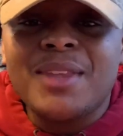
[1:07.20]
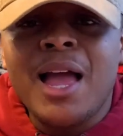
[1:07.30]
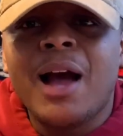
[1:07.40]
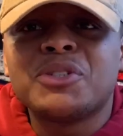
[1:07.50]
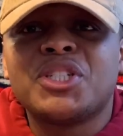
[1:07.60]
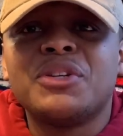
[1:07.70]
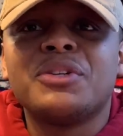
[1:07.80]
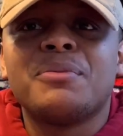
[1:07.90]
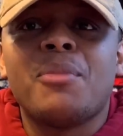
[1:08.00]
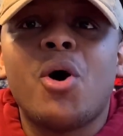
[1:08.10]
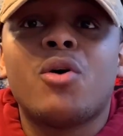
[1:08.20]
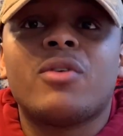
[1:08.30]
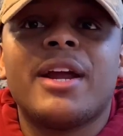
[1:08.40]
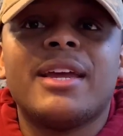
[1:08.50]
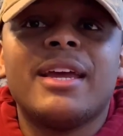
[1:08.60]
I was chilling in the mall,
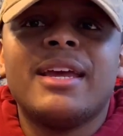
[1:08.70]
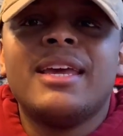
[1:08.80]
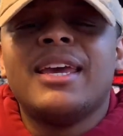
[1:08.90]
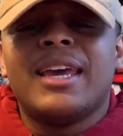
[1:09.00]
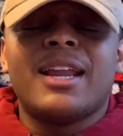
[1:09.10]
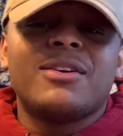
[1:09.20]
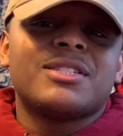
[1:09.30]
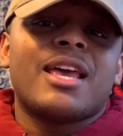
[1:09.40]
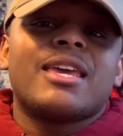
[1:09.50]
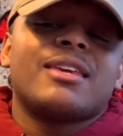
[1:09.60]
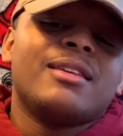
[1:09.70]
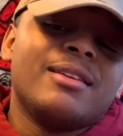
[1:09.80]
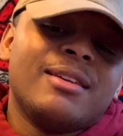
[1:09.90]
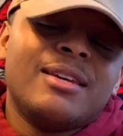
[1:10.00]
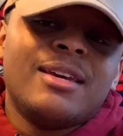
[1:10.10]
right? And I was like,
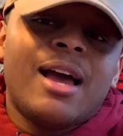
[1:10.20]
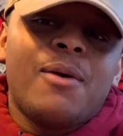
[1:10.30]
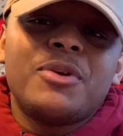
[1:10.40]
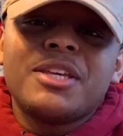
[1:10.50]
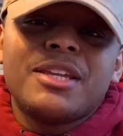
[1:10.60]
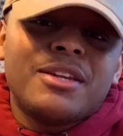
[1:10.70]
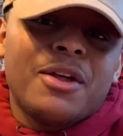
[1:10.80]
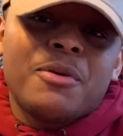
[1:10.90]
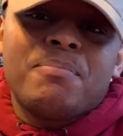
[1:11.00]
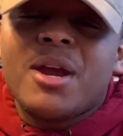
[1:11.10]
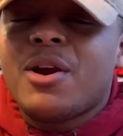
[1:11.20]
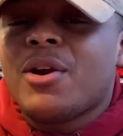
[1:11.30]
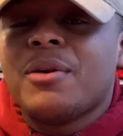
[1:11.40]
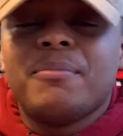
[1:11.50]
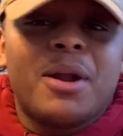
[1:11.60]
I want to get another pair,
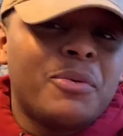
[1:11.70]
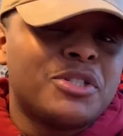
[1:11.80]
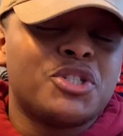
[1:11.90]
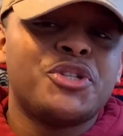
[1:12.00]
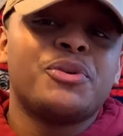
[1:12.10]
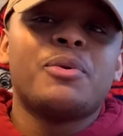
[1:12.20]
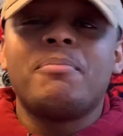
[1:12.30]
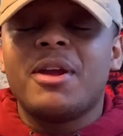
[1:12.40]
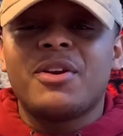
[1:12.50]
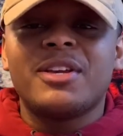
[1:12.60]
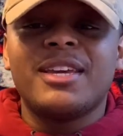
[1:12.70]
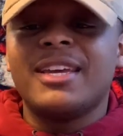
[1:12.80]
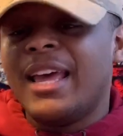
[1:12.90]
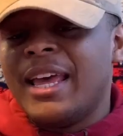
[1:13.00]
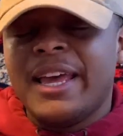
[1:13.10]
but I wasn't sure what pair to get.
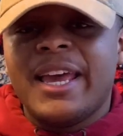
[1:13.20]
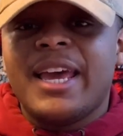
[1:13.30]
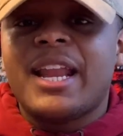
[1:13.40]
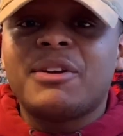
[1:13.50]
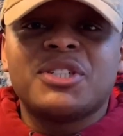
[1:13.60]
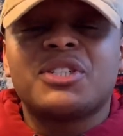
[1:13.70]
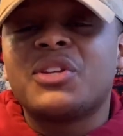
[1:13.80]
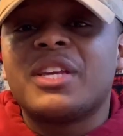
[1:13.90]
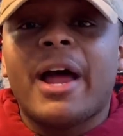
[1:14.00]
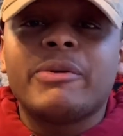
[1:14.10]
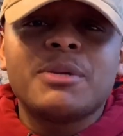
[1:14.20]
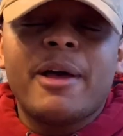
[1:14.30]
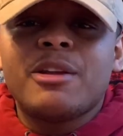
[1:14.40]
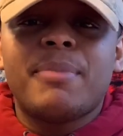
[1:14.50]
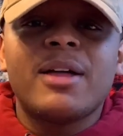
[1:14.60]
And I was just looking. I was
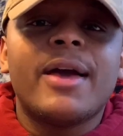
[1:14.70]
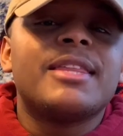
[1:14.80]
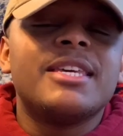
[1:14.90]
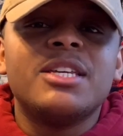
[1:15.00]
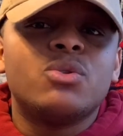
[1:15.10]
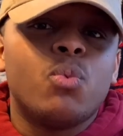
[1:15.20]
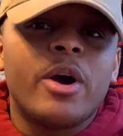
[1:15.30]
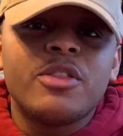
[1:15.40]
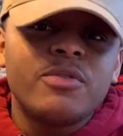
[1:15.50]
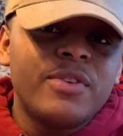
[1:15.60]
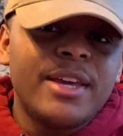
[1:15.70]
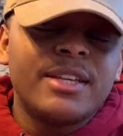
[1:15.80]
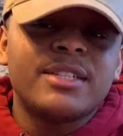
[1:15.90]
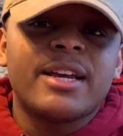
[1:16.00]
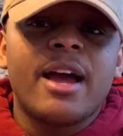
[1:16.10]
about to buy like these weather
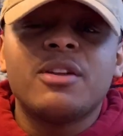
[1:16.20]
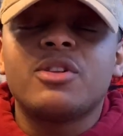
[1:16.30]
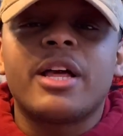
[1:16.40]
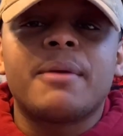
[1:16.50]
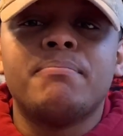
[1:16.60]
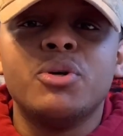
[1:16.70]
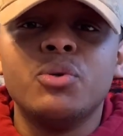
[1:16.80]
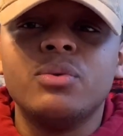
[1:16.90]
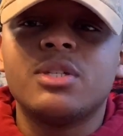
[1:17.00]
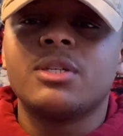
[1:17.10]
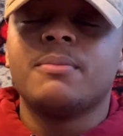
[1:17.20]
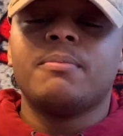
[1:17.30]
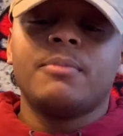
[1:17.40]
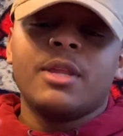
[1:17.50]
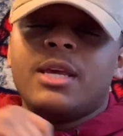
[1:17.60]
Vans that kind of look like boots.
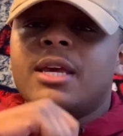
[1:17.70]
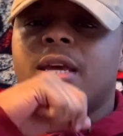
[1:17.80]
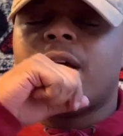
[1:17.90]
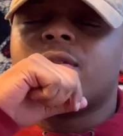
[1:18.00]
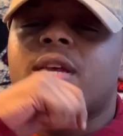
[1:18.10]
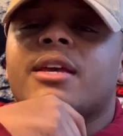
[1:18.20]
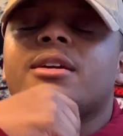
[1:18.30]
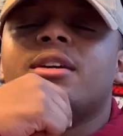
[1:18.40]
And I was like,